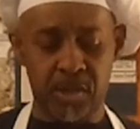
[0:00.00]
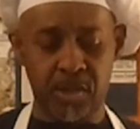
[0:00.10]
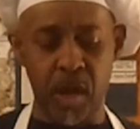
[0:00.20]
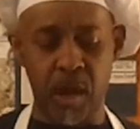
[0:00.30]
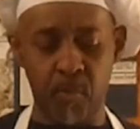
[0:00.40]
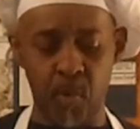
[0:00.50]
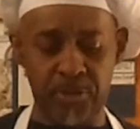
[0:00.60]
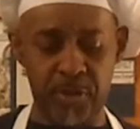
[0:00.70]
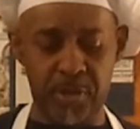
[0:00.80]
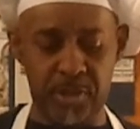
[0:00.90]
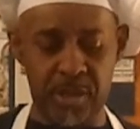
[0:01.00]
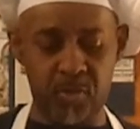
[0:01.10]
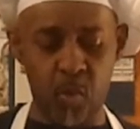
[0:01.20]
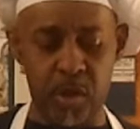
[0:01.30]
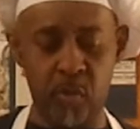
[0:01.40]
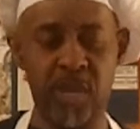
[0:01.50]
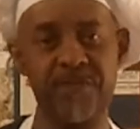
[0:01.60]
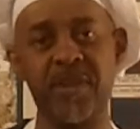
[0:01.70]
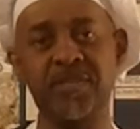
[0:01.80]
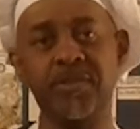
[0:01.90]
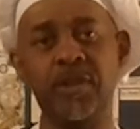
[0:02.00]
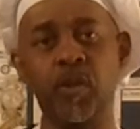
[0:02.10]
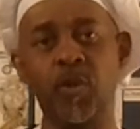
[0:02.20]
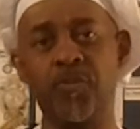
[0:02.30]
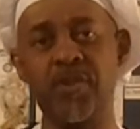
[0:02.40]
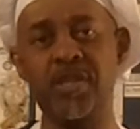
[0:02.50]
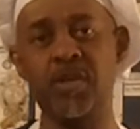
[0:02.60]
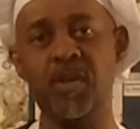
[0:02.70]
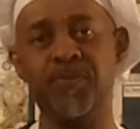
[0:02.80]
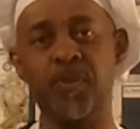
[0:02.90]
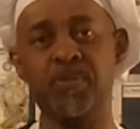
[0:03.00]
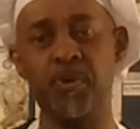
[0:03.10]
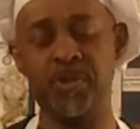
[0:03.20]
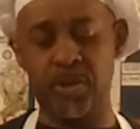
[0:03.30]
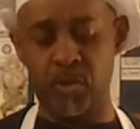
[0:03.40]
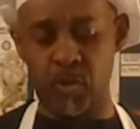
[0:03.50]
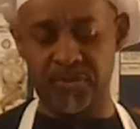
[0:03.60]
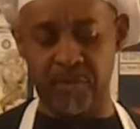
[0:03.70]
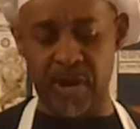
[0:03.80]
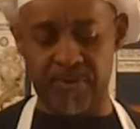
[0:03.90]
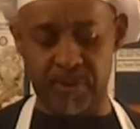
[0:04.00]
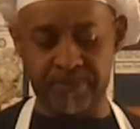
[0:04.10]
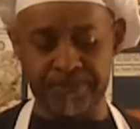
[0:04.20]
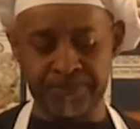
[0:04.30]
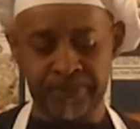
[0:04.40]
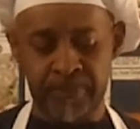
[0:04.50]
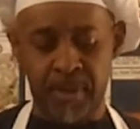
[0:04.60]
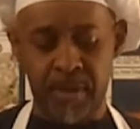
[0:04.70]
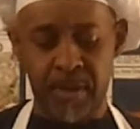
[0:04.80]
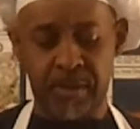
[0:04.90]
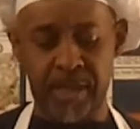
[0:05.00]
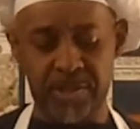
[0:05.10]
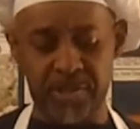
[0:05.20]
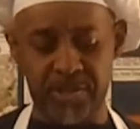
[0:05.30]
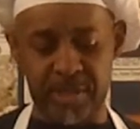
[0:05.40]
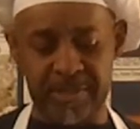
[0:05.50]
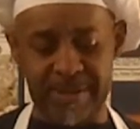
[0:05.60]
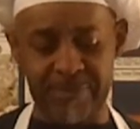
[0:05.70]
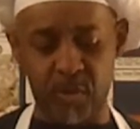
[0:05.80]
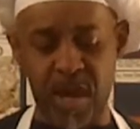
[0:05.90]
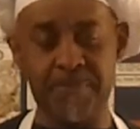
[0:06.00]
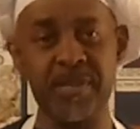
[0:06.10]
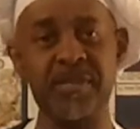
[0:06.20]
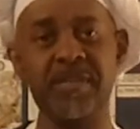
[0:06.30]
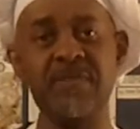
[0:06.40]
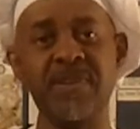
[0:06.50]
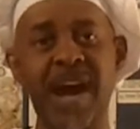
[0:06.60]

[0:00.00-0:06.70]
Psalm 136:1, oh, give thanks to the Lord, for he is good, for his mercy endures forever. Galatians 6:7, do not be deceived,